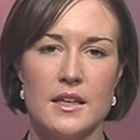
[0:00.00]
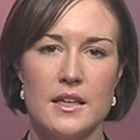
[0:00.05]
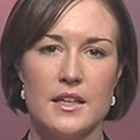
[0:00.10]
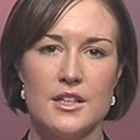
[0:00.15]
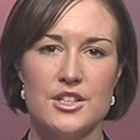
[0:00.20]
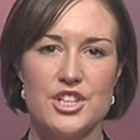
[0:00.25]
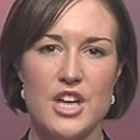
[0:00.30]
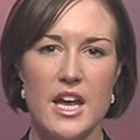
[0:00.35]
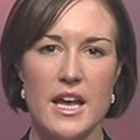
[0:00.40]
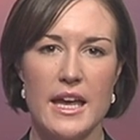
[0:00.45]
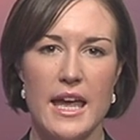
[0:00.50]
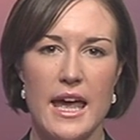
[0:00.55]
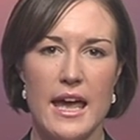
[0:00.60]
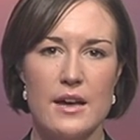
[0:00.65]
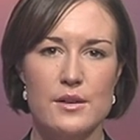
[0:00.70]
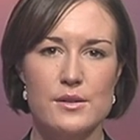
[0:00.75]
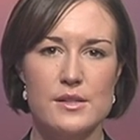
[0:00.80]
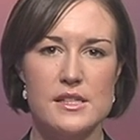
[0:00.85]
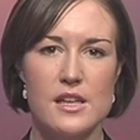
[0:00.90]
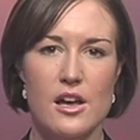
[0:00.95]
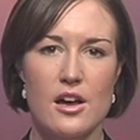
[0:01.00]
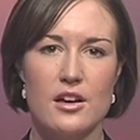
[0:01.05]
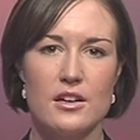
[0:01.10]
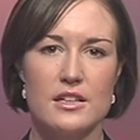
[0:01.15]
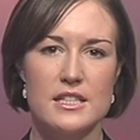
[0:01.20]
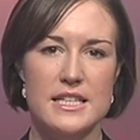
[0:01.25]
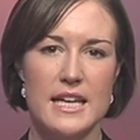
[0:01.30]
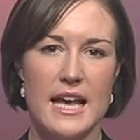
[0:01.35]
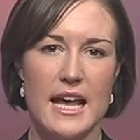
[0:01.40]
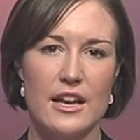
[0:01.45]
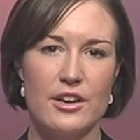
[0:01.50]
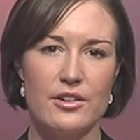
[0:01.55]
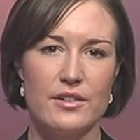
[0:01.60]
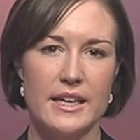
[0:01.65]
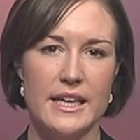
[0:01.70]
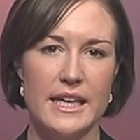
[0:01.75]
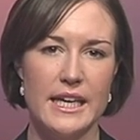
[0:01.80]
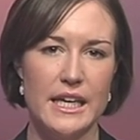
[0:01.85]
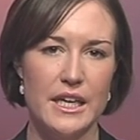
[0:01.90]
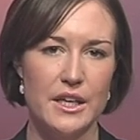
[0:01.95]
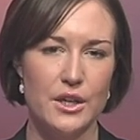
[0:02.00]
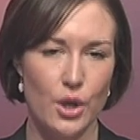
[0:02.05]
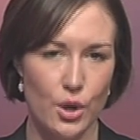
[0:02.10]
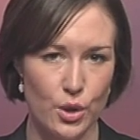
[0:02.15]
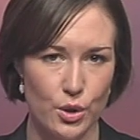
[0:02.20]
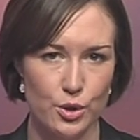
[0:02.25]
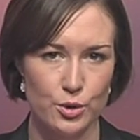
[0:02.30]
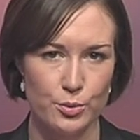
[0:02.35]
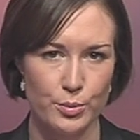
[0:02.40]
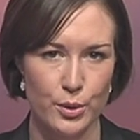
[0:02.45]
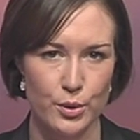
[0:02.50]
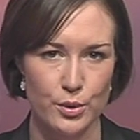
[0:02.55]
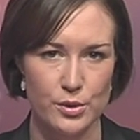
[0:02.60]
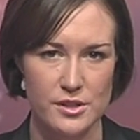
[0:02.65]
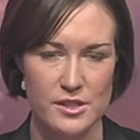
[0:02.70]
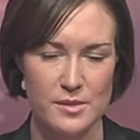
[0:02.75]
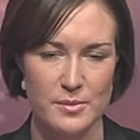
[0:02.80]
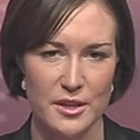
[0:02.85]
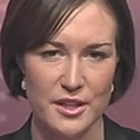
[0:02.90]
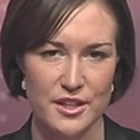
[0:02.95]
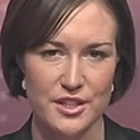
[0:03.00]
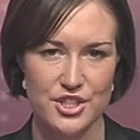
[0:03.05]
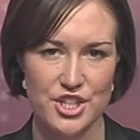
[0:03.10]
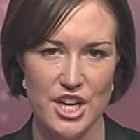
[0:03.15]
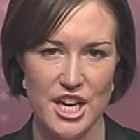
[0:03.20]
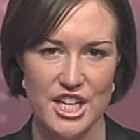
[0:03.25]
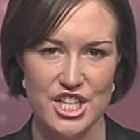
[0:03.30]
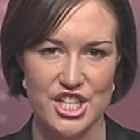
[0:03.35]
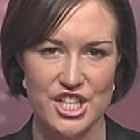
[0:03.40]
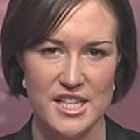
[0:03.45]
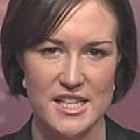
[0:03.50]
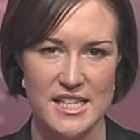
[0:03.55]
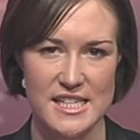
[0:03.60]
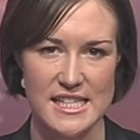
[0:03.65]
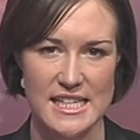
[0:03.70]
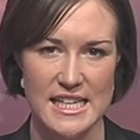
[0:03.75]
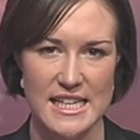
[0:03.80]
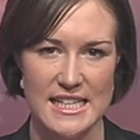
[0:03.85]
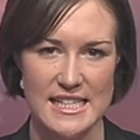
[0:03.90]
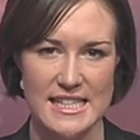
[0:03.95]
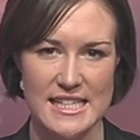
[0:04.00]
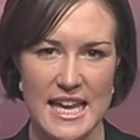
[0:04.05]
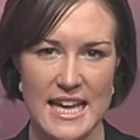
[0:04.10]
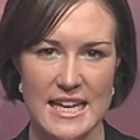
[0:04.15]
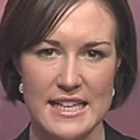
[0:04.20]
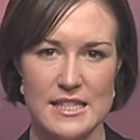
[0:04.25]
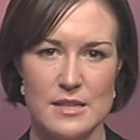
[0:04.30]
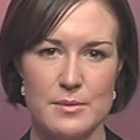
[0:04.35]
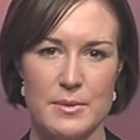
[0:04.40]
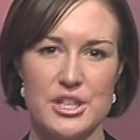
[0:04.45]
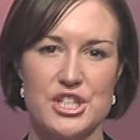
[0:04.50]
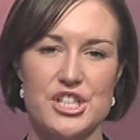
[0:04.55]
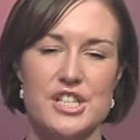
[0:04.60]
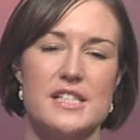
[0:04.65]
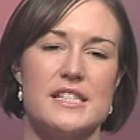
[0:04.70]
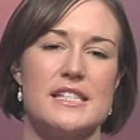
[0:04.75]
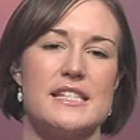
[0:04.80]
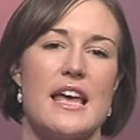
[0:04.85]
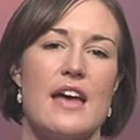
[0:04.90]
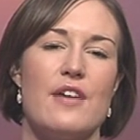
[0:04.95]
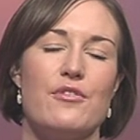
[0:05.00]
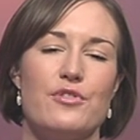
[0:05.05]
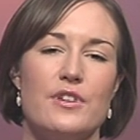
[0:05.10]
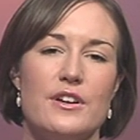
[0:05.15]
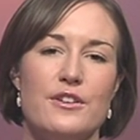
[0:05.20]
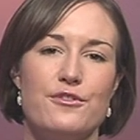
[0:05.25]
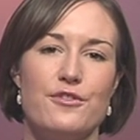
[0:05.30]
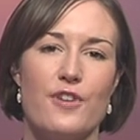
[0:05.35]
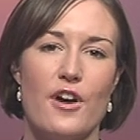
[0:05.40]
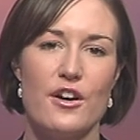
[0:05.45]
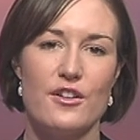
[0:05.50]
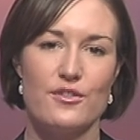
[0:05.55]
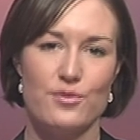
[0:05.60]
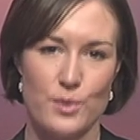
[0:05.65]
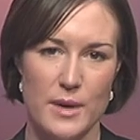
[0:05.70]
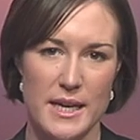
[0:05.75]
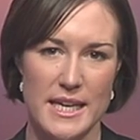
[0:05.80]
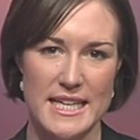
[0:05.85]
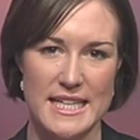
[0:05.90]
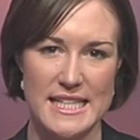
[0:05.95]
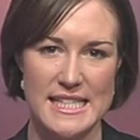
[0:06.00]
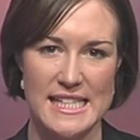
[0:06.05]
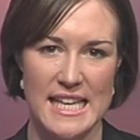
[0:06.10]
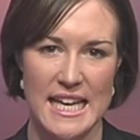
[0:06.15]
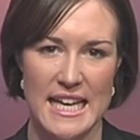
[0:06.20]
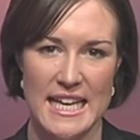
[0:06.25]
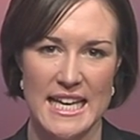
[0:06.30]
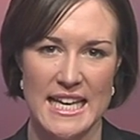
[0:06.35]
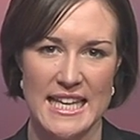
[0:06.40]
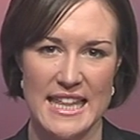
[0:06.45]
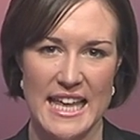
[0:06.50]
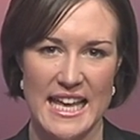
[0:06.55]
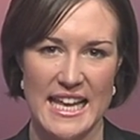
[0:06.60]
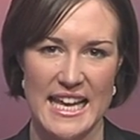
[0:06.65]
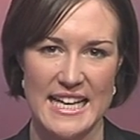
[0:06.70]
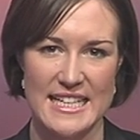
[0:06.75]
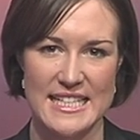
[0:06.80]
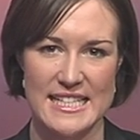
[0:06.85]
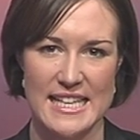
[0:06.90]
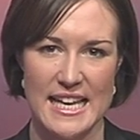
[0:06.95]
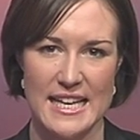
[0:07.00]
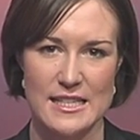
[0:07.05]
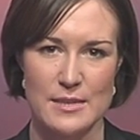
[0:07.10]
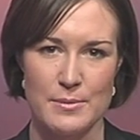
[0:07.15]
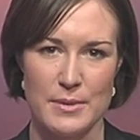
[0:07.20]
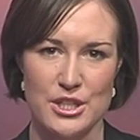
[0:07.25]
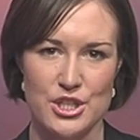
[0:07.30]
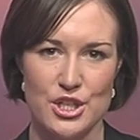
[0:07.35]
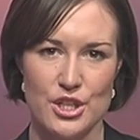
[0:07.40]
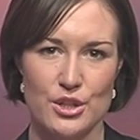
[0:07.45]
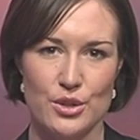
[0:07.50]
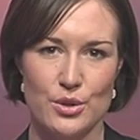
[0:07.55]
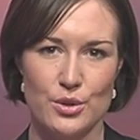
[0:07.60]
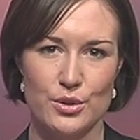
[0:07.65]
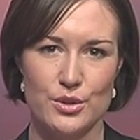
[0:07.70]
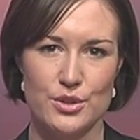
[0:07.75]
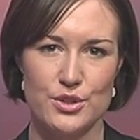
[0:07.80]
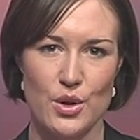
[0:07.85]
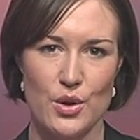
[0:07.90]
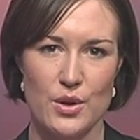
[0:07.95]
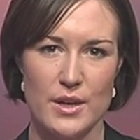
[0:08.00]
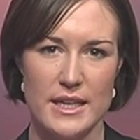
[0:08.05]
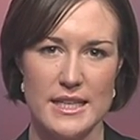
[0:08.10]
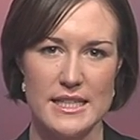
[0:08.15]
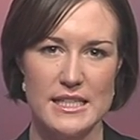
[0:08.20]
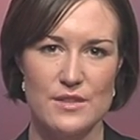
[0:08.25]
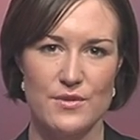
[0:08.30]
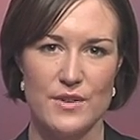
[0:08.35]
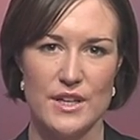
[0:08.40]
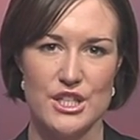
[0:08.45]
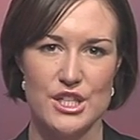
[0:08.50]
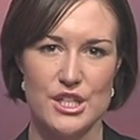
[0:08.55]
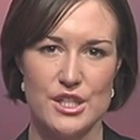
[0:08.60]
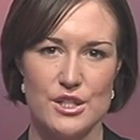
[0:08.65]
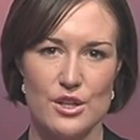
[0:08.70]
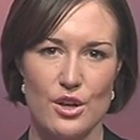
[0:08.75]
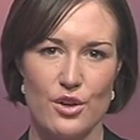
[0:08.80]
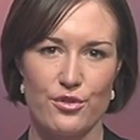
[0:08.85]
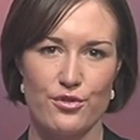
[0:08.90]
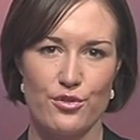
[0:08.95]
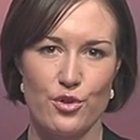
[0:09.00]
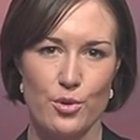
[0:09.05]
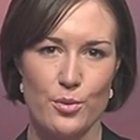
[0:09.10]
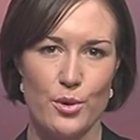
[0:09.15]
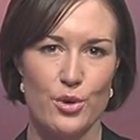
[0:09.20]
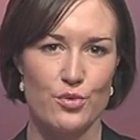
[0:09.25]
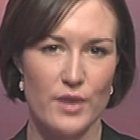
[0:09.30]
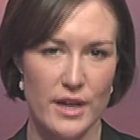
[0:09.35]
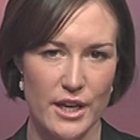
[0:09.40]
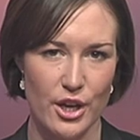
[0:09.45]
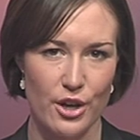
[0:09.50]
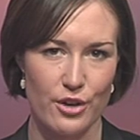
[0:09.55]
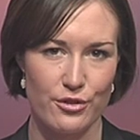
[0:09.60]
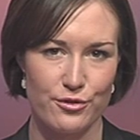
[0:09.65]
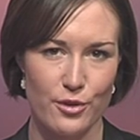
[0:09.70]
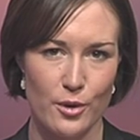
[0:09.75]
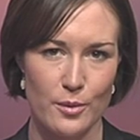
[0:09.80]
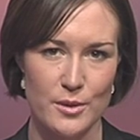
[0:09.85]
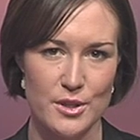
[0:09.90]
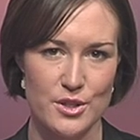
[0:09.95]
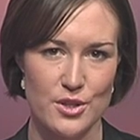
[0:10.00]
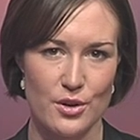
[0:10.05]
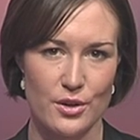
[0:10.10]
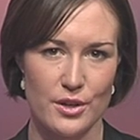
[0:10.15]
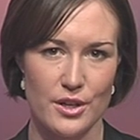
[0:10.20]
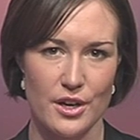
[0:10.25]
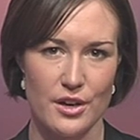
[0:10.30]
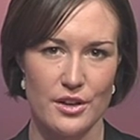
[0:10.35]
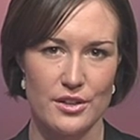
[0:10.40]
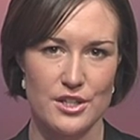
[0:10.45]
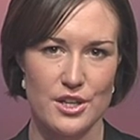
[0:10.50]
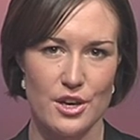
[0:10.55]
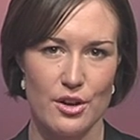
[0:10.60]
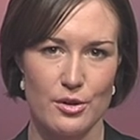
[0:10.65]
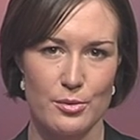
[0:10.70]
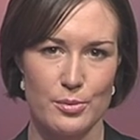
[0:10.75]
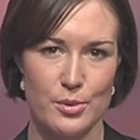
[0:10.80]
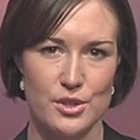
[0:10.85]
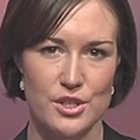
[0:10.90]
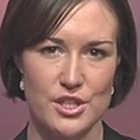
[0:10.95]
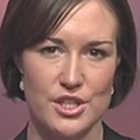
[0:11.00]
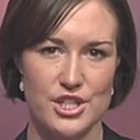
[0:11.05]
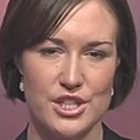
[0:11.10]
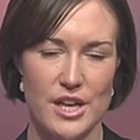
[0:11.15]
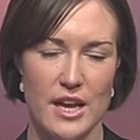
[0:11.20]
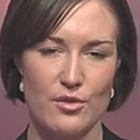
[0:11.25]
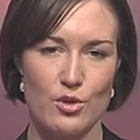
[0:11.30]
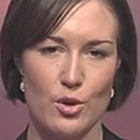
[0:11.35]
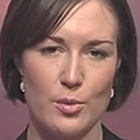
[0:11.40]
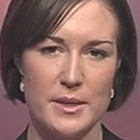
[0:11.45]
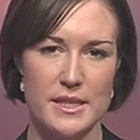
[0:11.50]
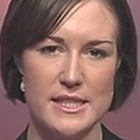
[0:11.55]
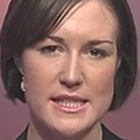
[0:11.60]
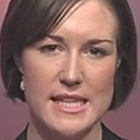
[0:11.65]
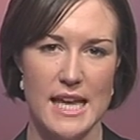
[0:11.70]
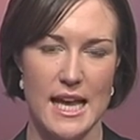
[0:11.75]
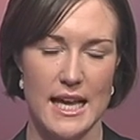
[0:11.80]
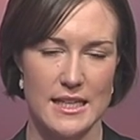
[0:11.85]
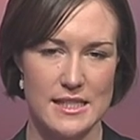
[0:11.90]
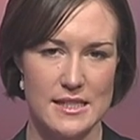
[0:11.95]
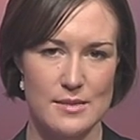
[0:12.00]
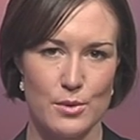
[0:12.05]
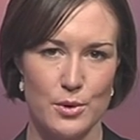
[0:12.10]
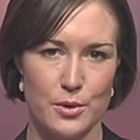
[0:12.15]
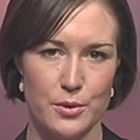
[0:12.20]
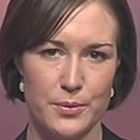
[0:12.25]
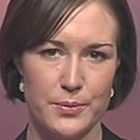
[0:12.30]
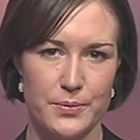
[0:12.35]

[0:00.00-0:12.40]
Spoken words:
Jack House Art Gallery in Old Portsmouth changes its exhibitions every 5 weeks. Their latest exhibition, called Dockies, features a former rigger from the Dockyard. Our reporter Shan Robins has more.